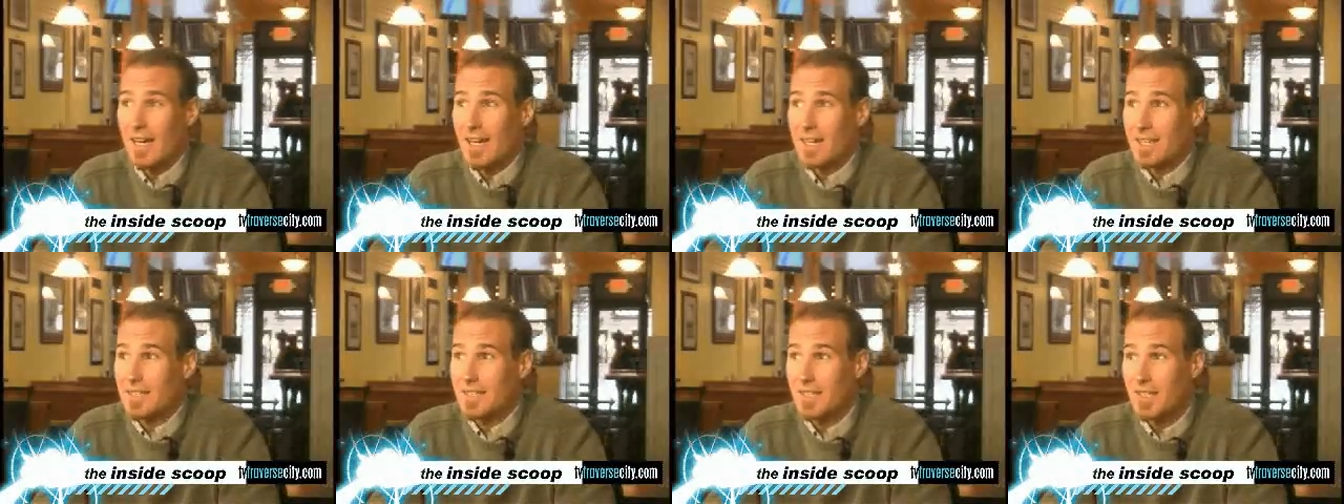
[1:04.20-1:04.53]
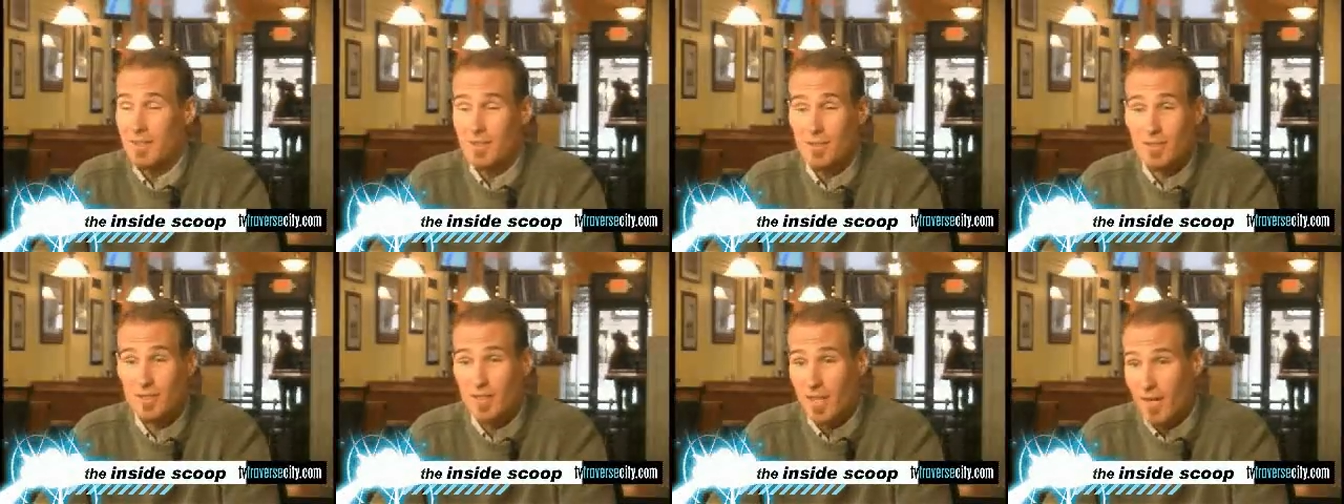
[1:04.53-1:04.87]

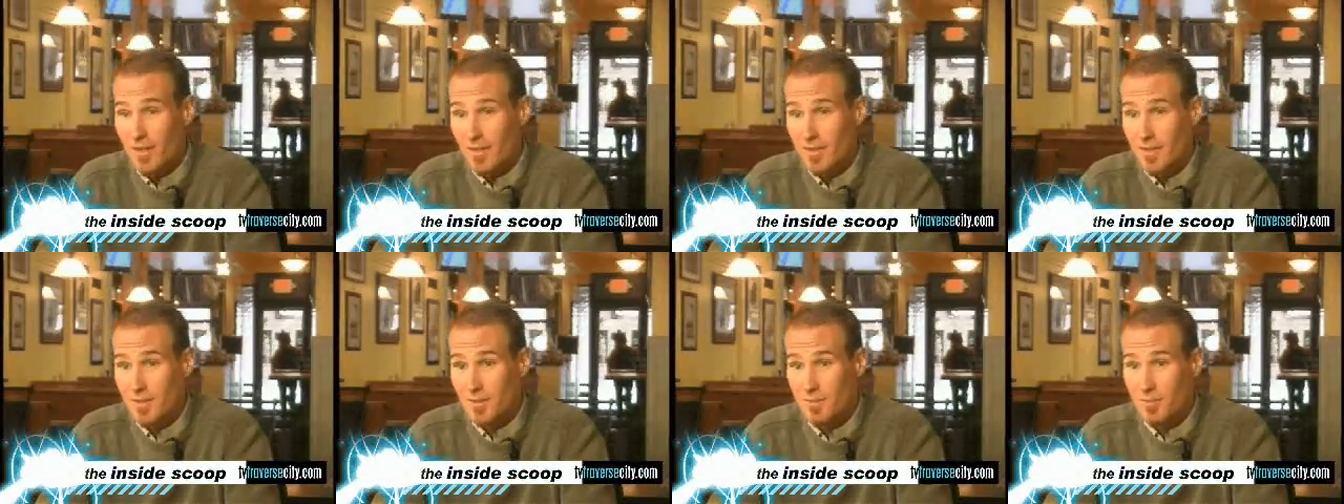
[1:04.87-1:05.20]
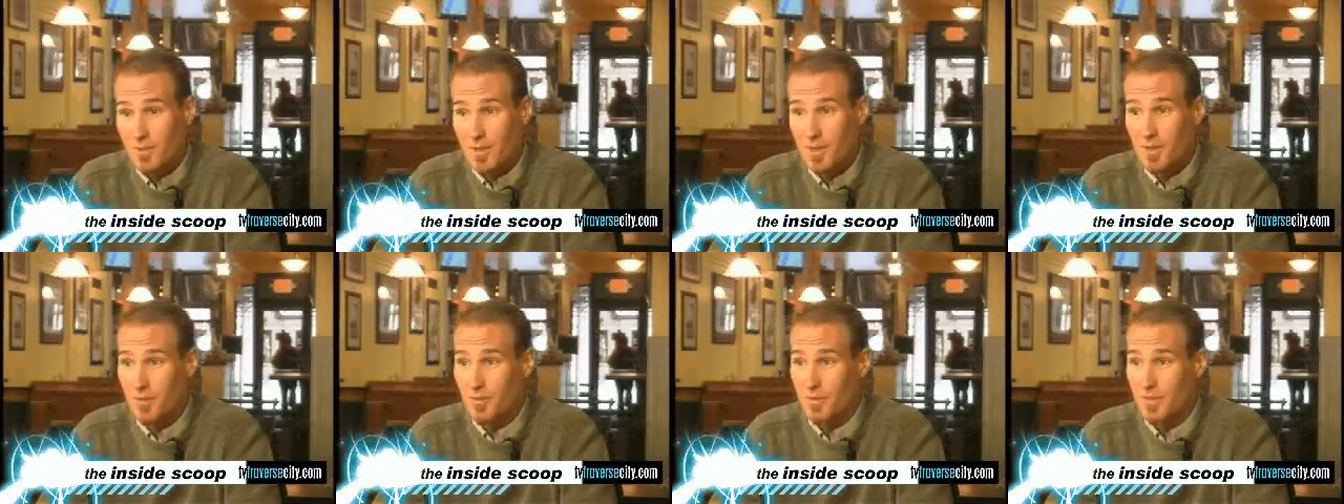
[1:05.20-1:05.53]
Dinner starts,
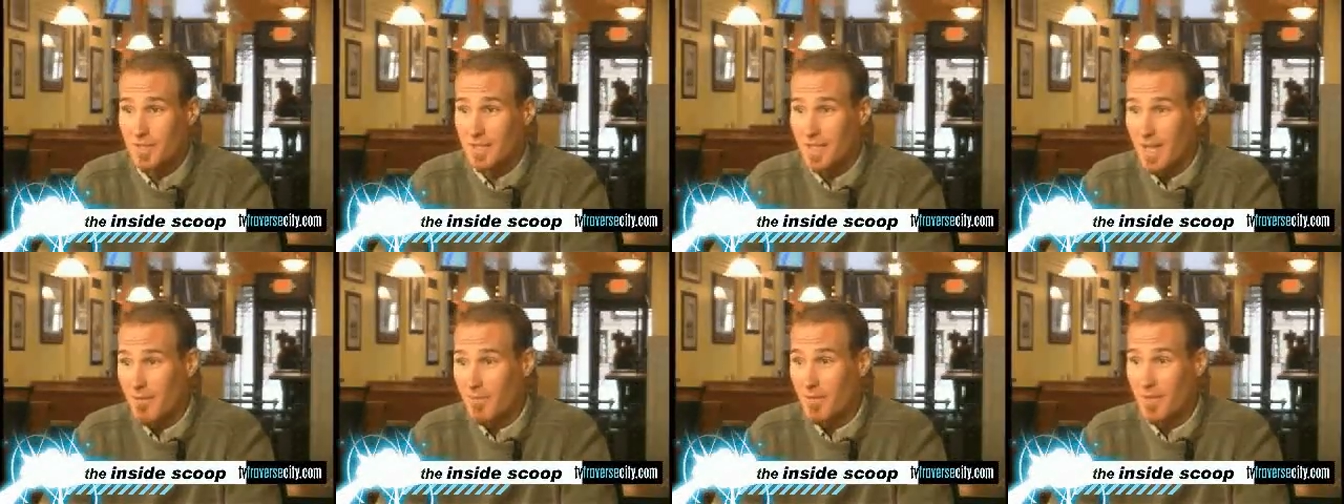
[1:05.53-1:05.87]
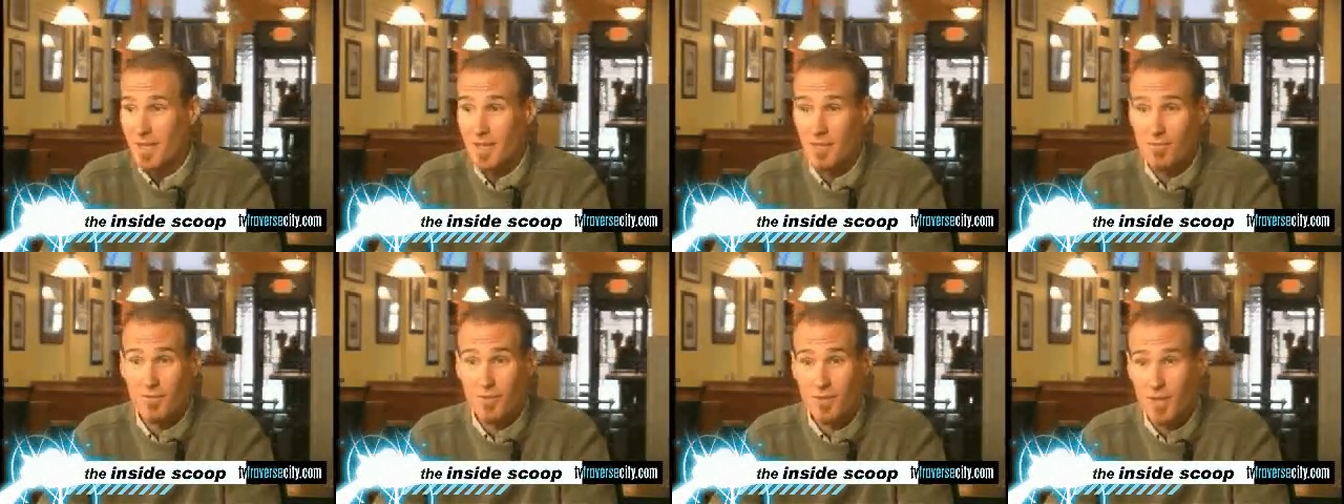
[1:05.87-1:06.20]
we do the same
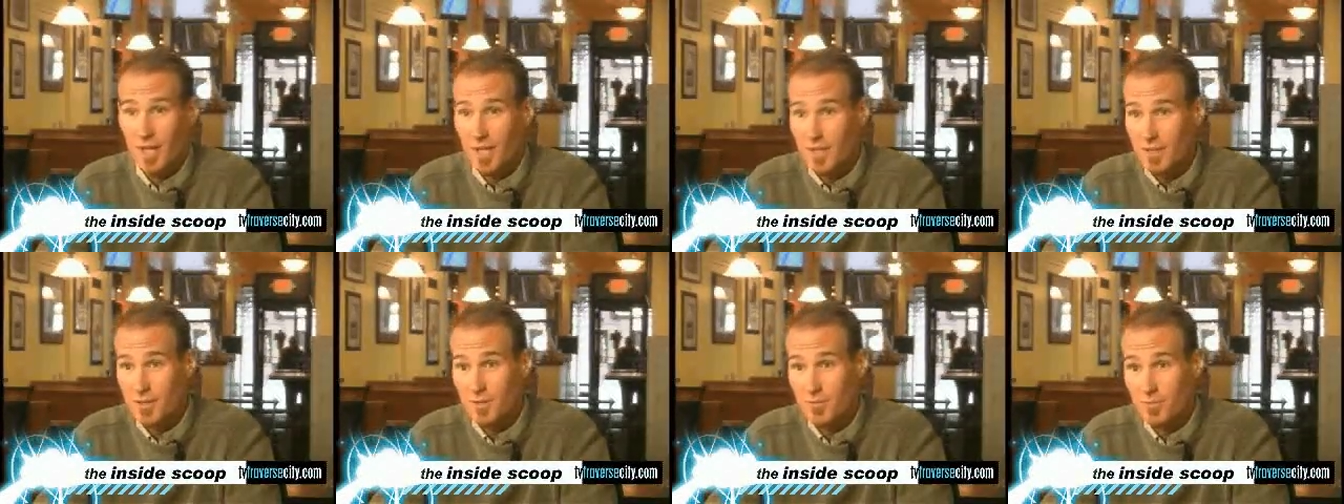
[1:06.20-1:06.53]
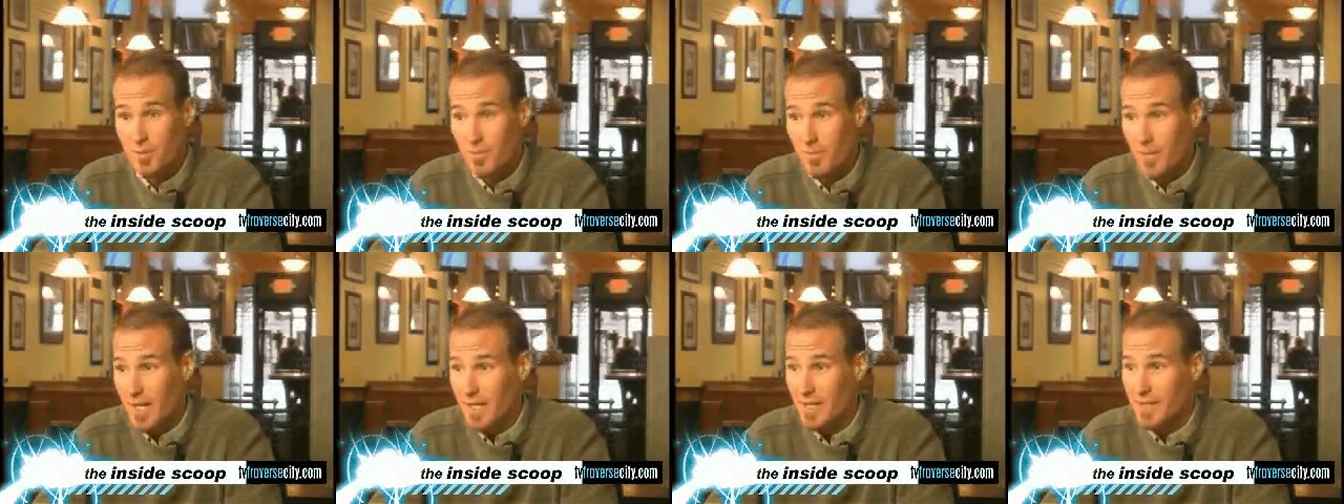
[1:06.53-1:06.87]
thing for lunch.
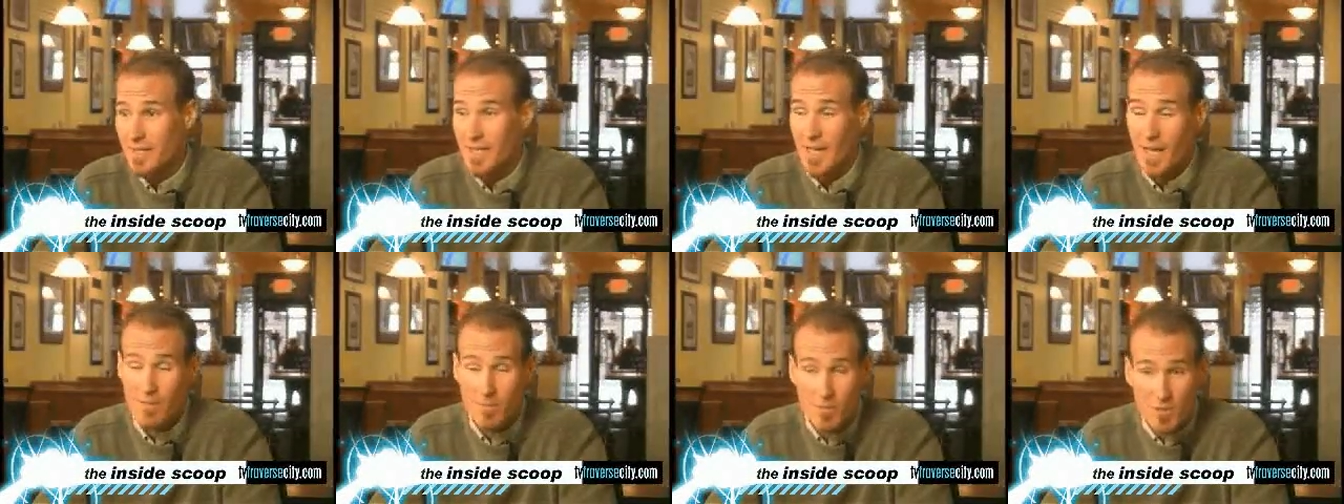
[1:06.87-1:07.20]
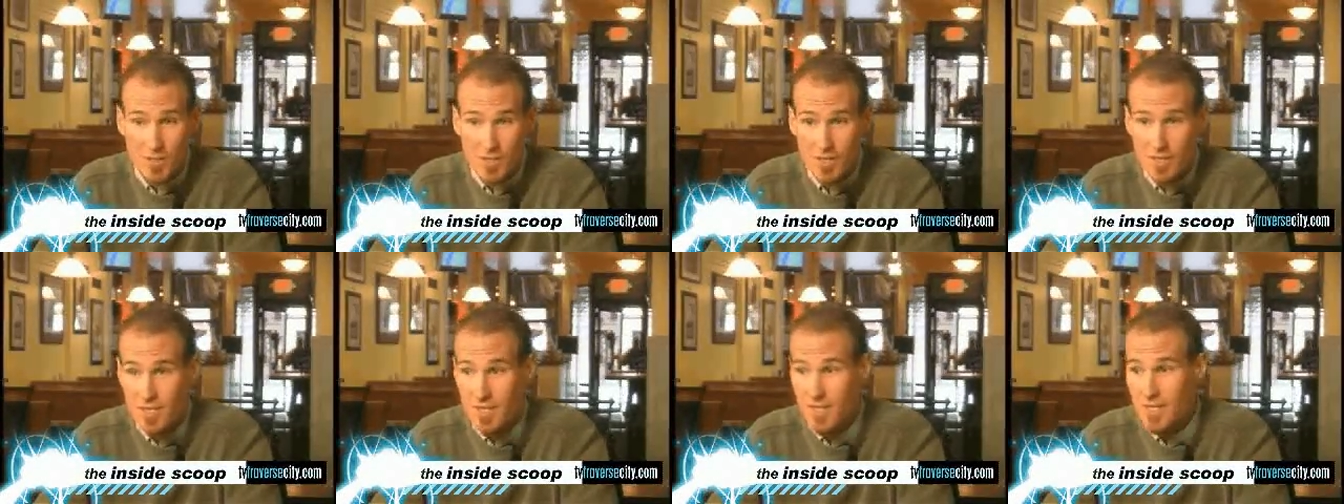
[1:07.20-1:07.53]
We make
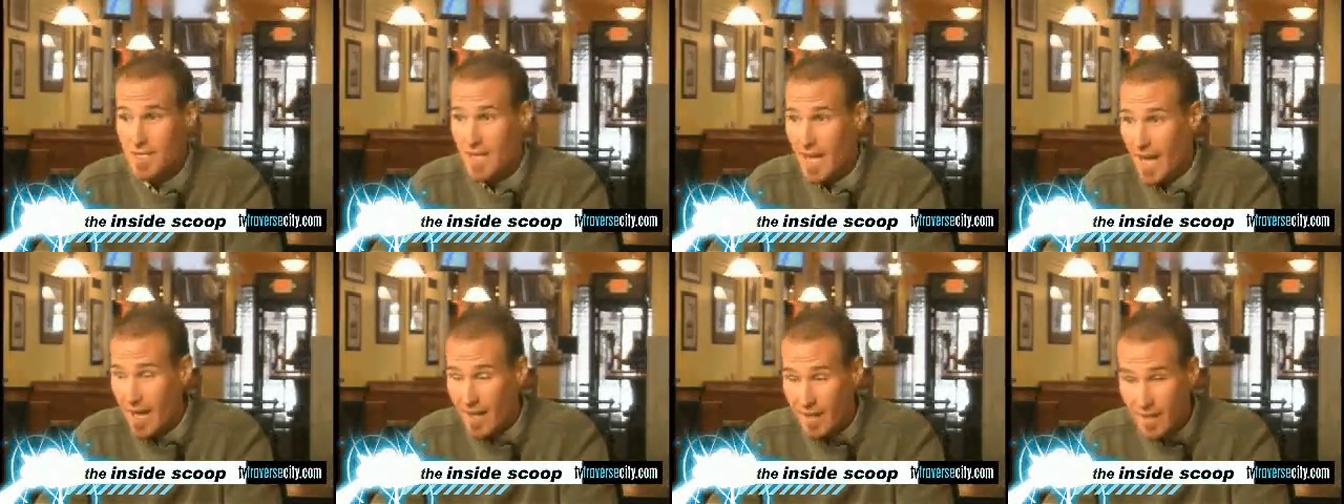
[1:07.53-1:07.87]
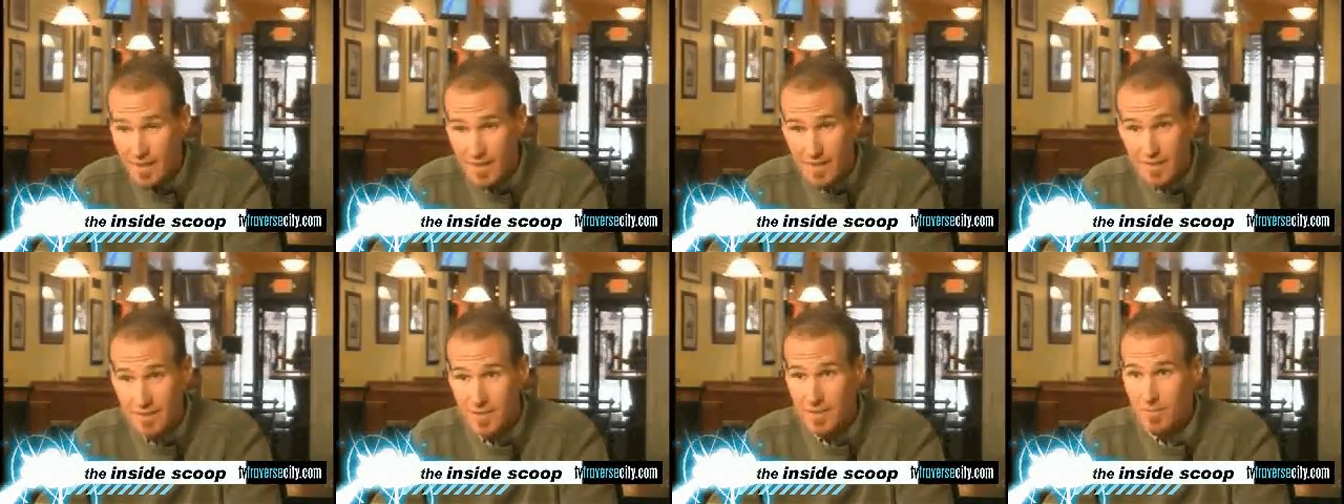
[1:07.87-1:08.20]
sandwiches,
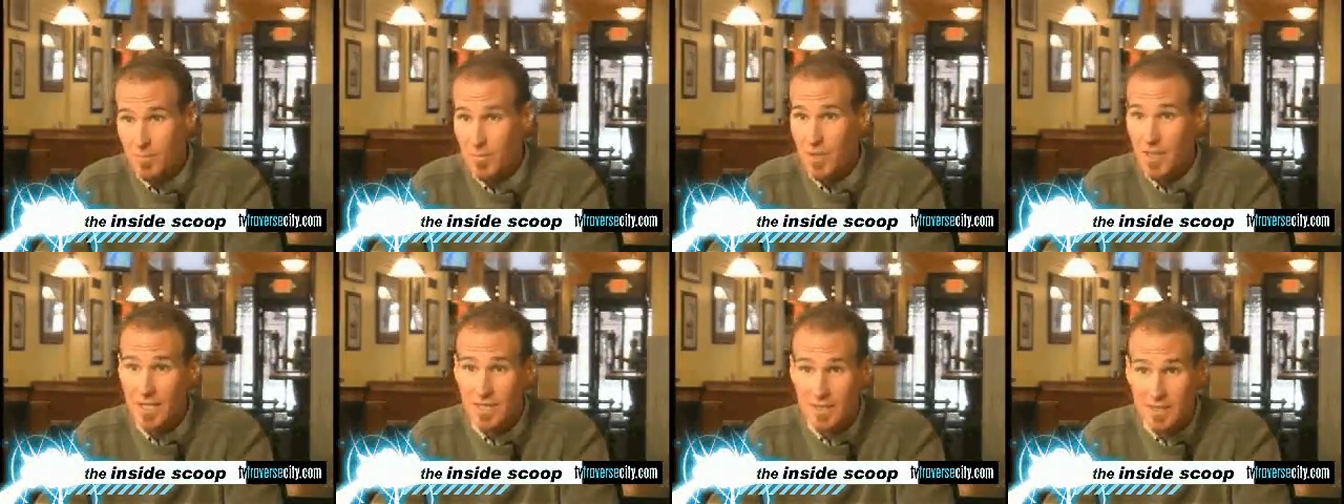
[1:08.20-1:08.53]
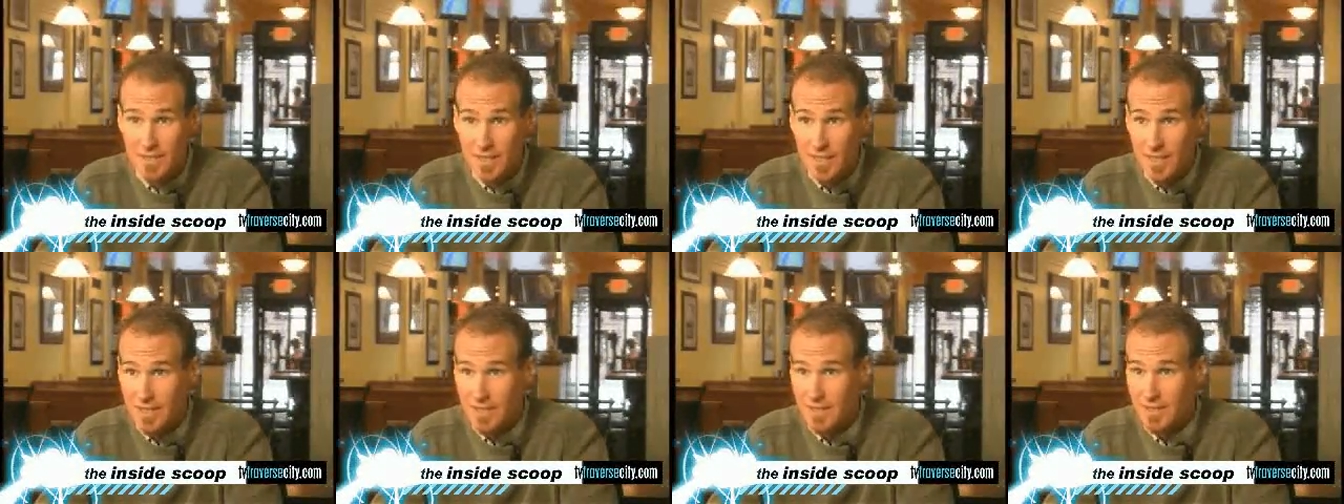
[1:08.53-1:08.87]
salads,
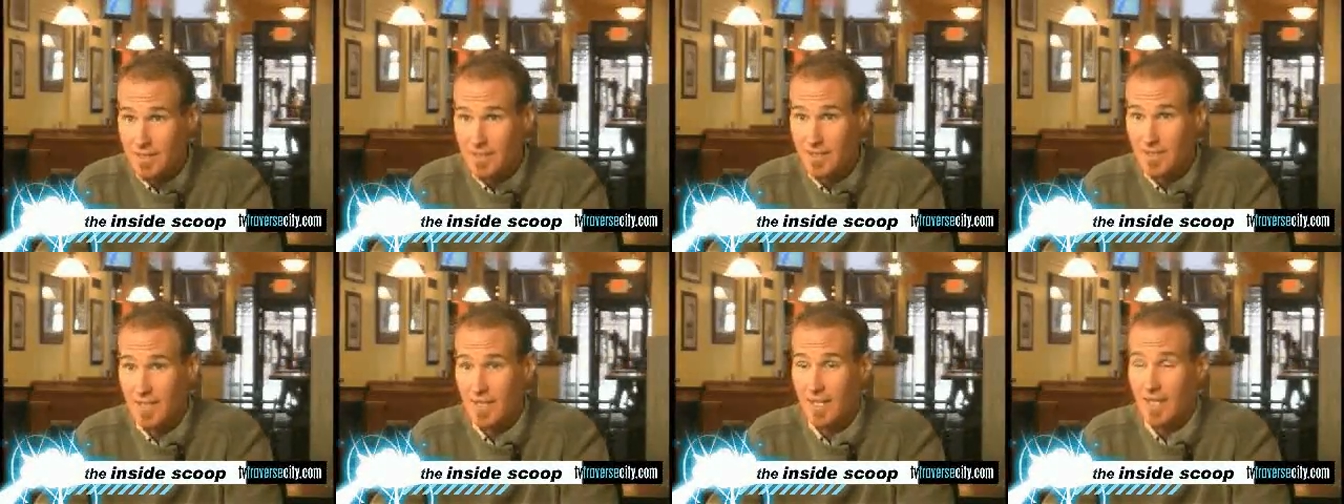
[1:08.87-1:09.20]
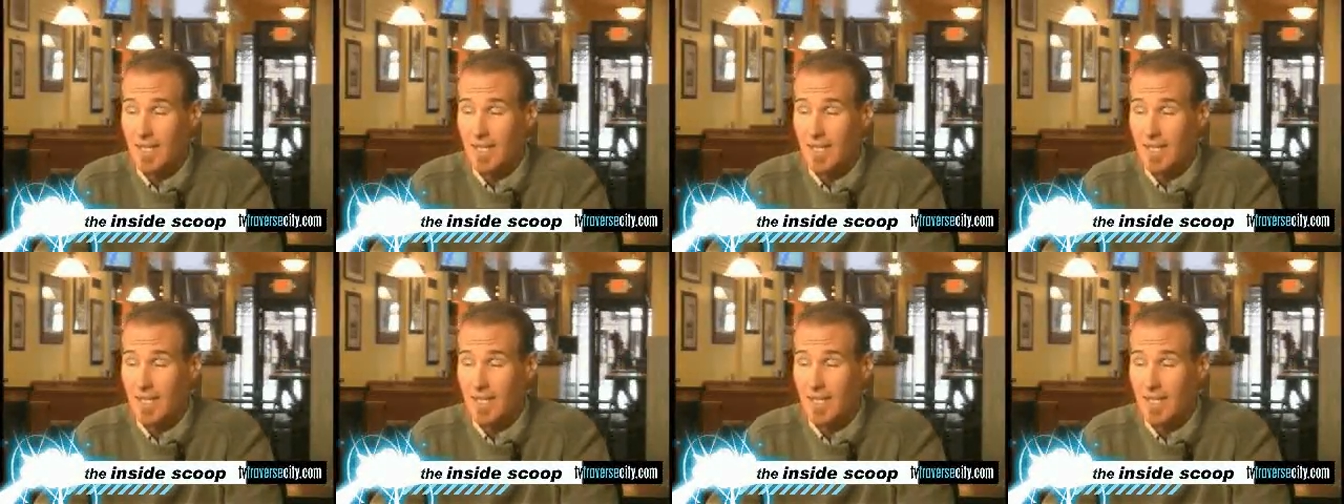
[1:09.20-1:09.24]
pizzas.